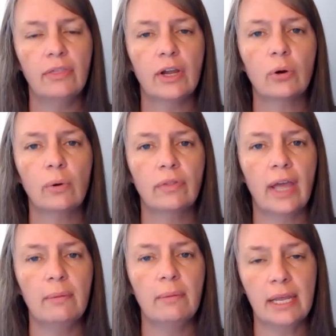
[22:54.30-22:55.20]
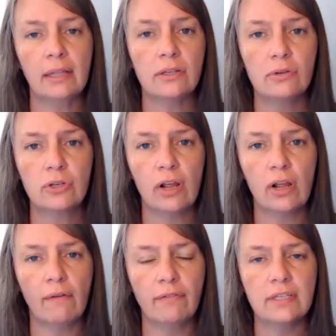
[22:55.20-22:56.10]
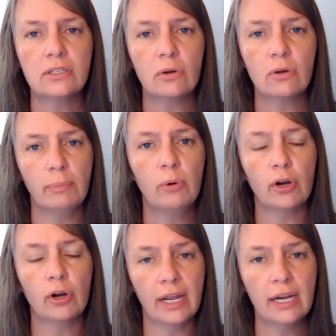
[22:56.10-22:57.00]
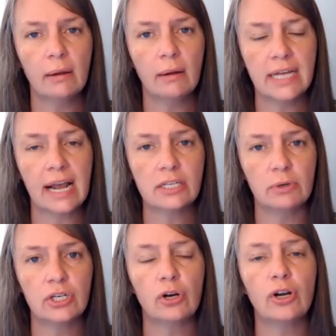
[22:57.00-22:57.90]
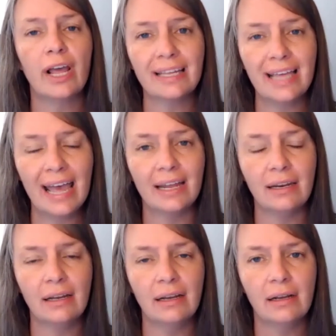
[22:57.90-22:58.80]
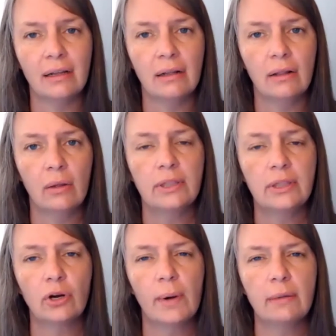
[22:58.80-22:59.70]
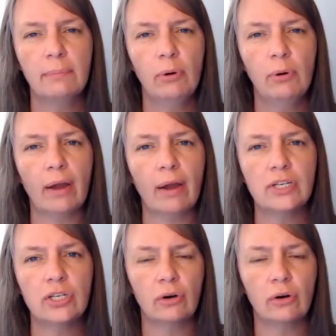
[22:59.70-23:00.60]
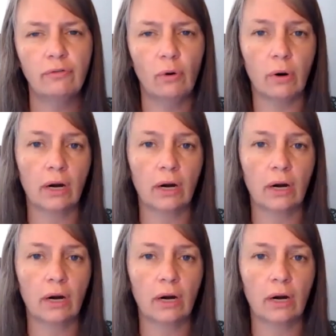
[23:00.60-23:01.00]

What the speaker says: they being the Social Security office is going to pull your income tax return again, but they're going to pull that return